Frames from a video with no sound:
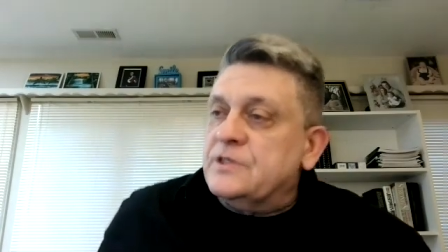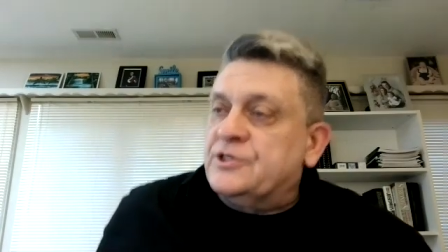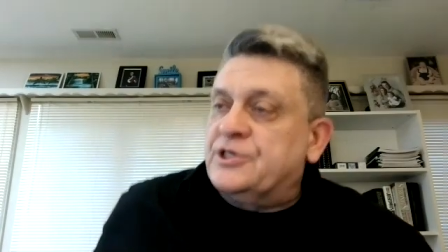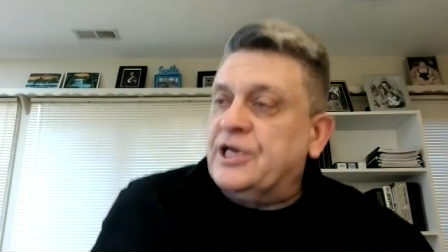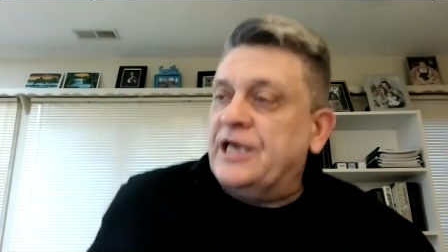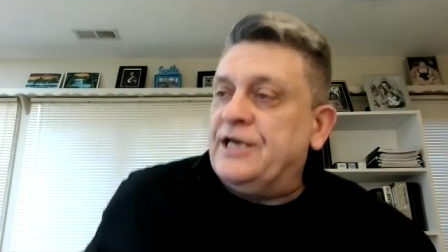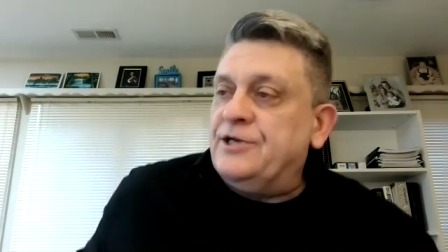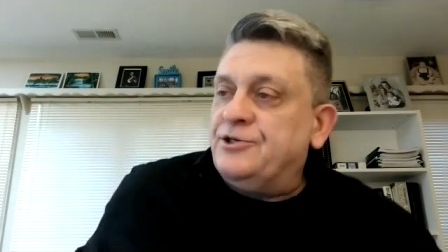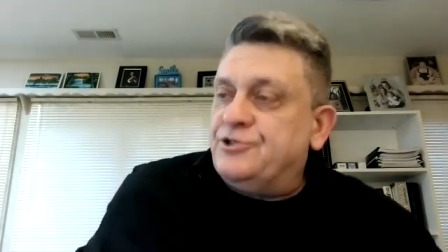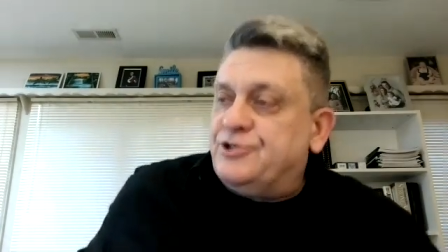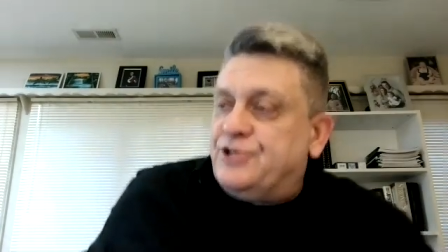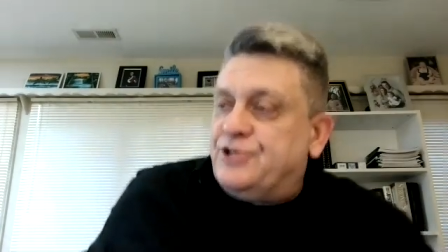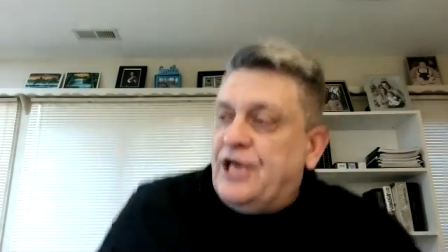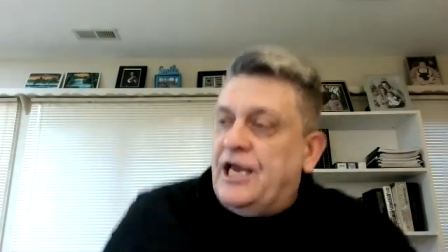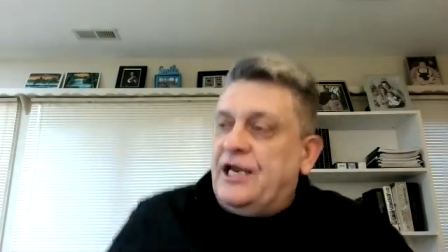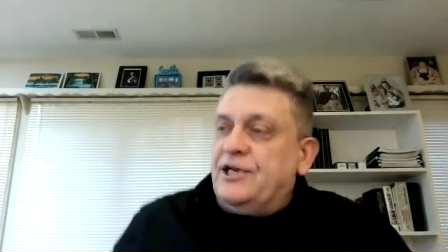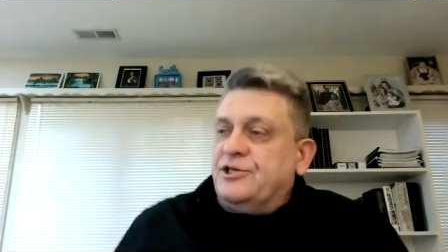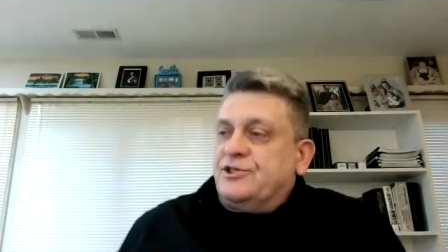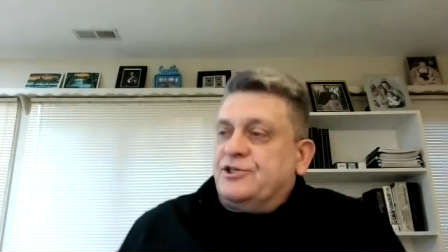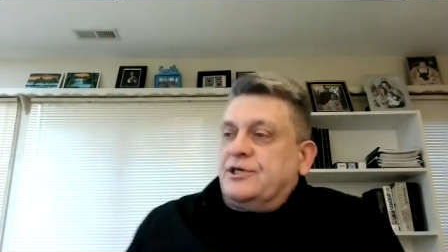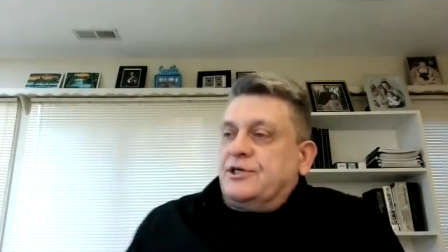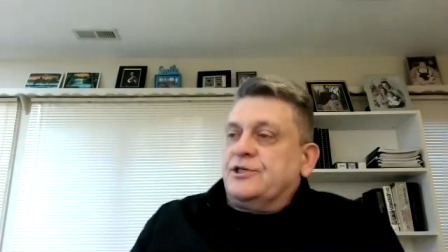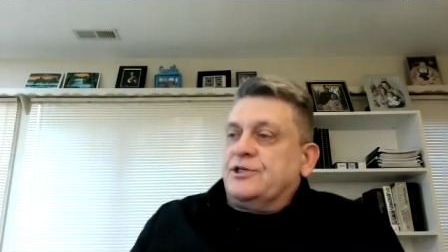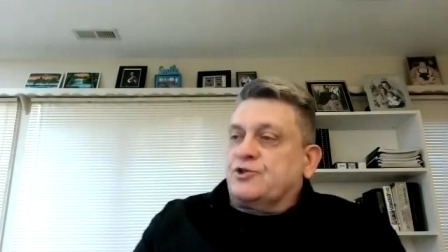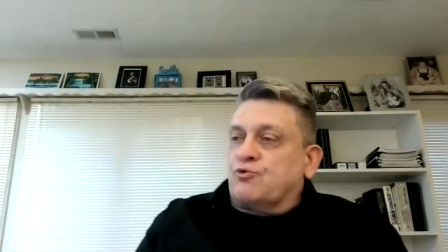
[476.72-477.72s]
See,
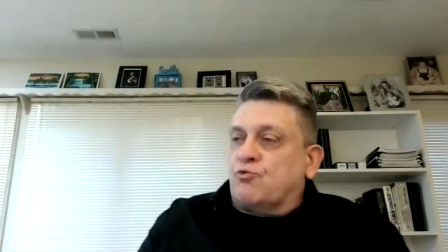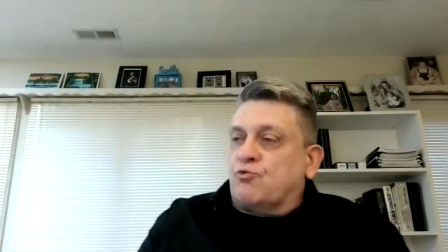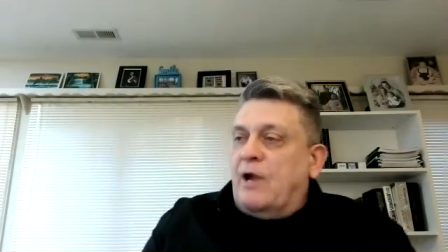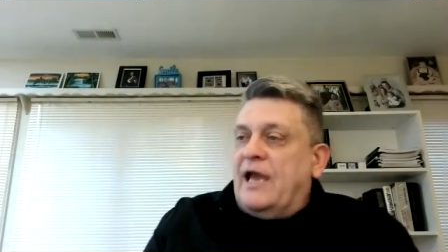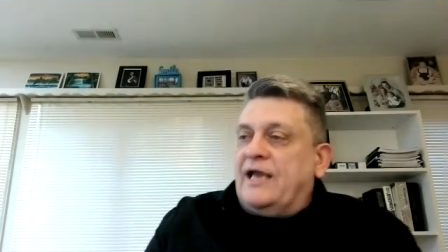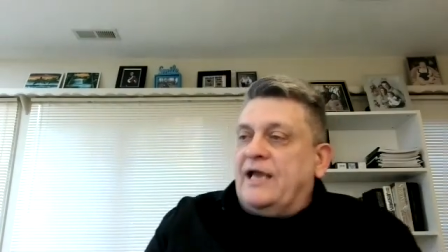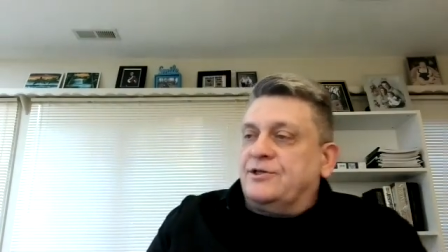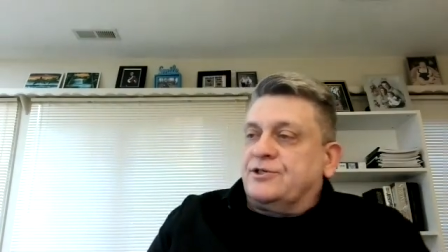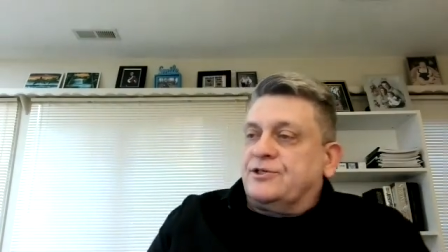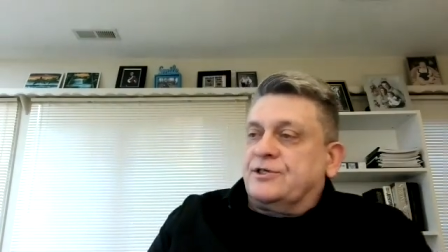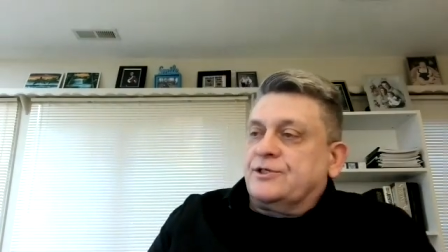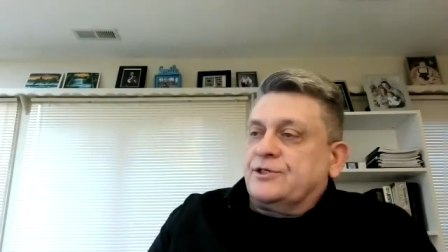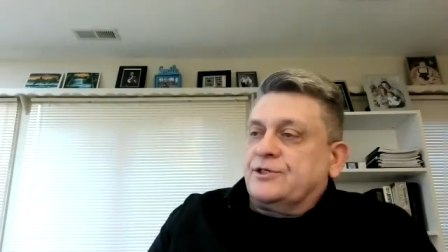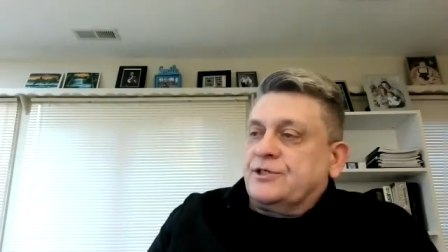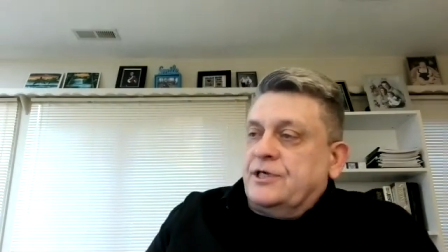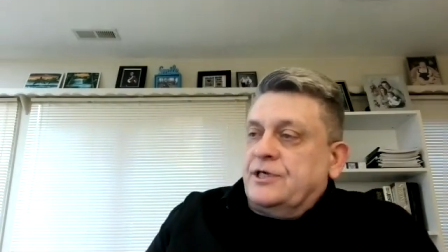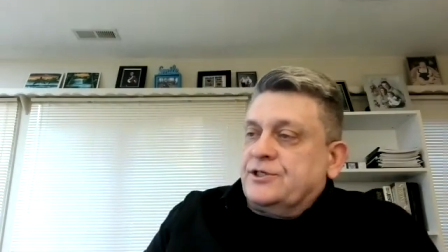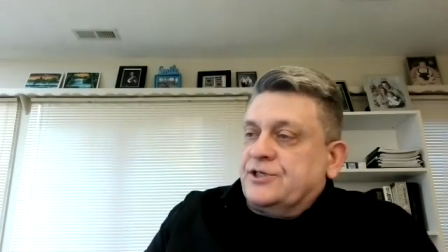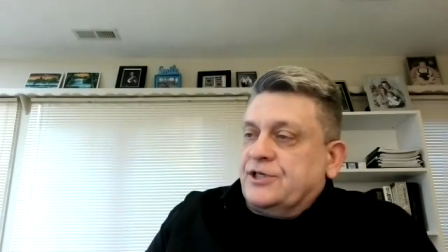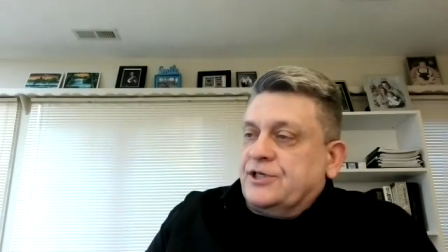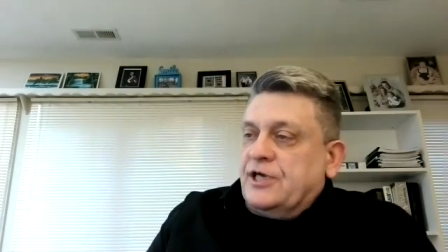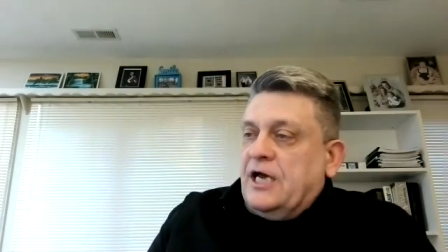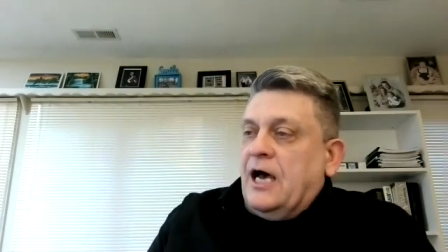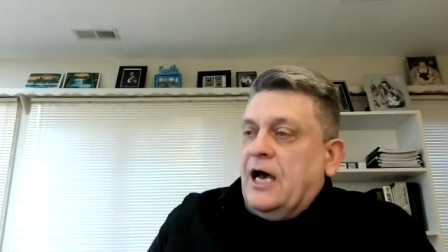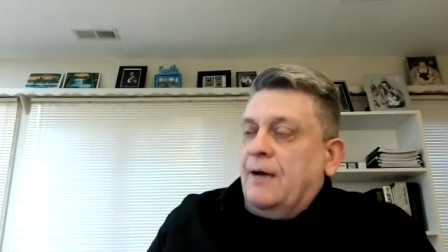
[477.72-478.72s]
Jesus raises
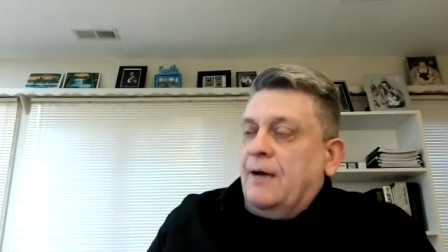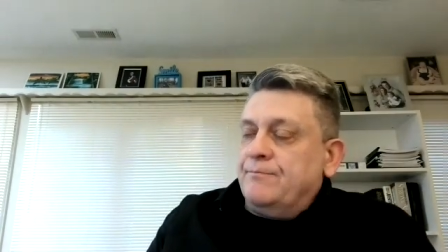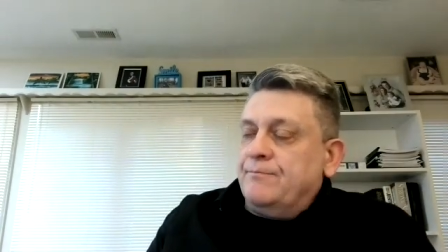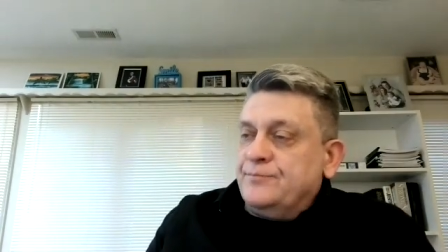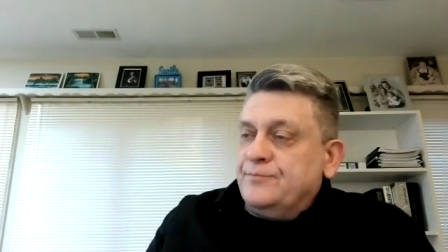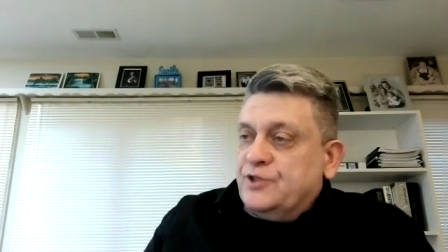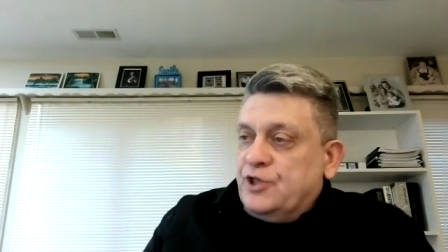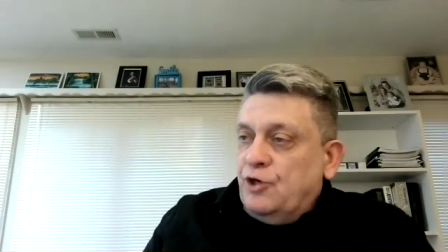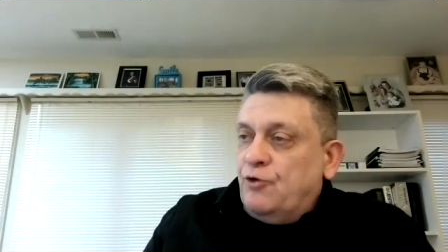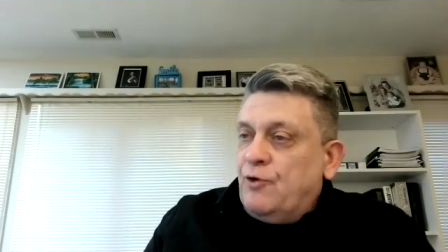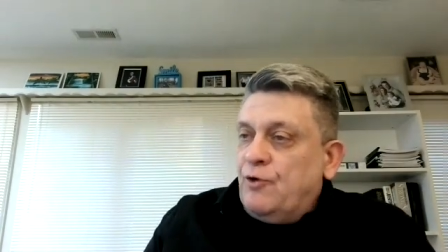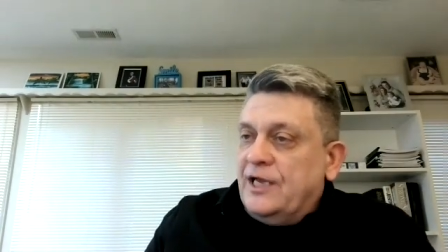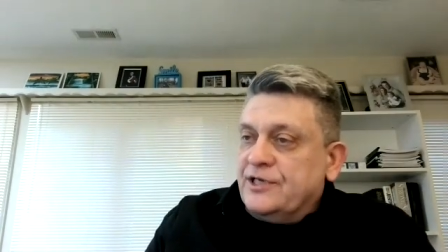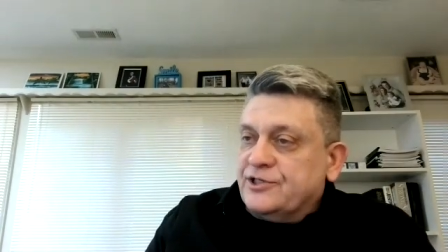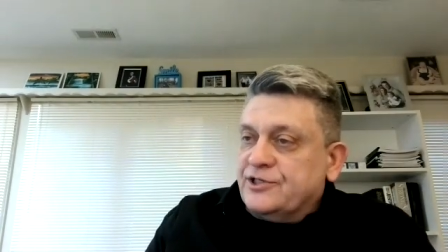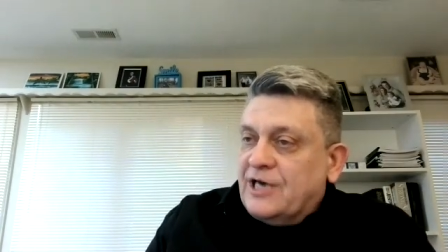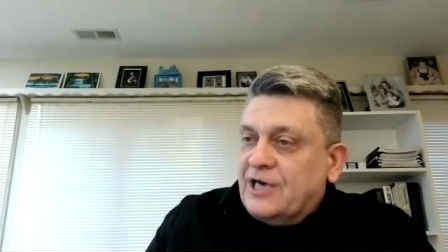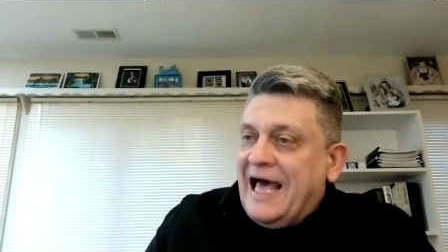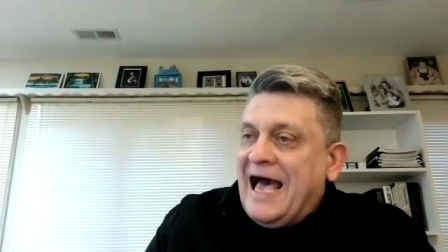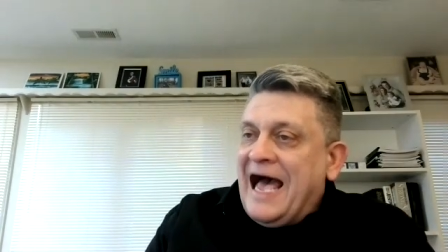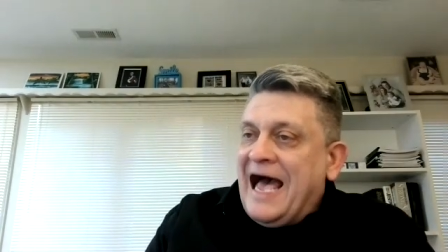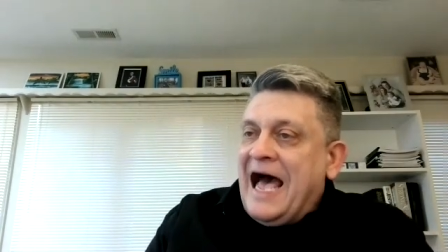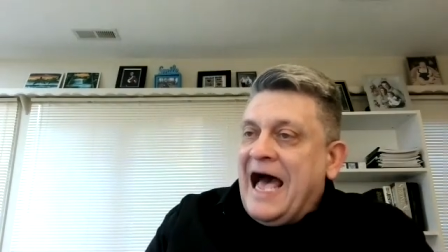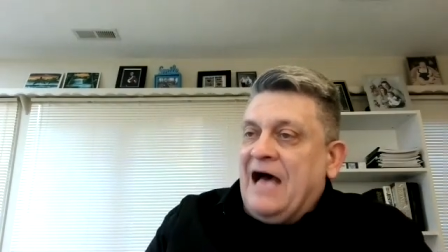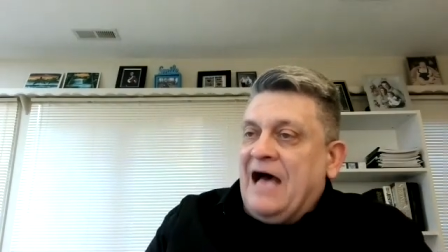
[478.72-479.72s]
us up to his
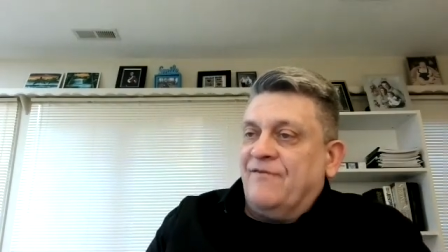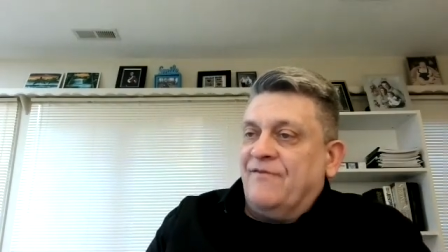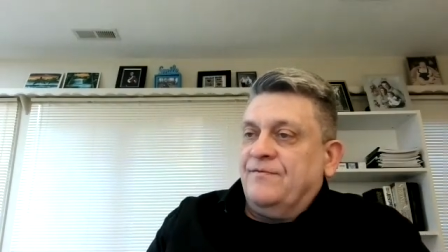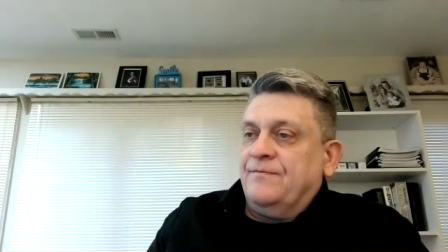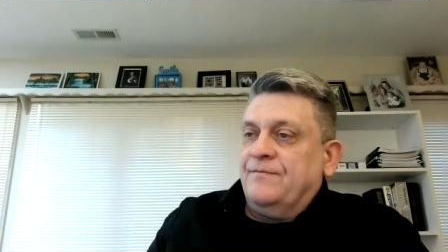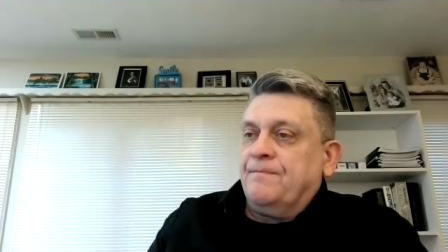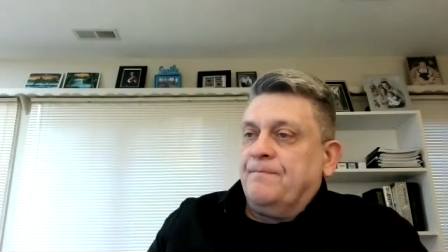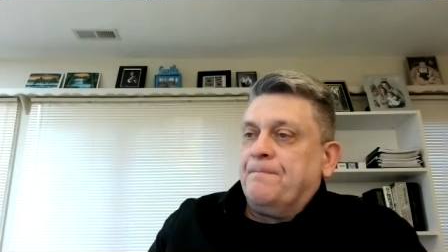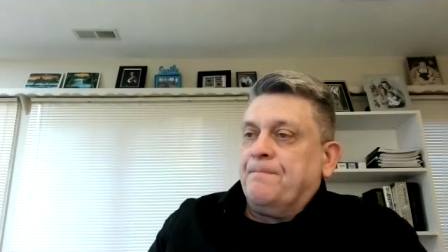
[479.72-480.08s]
life.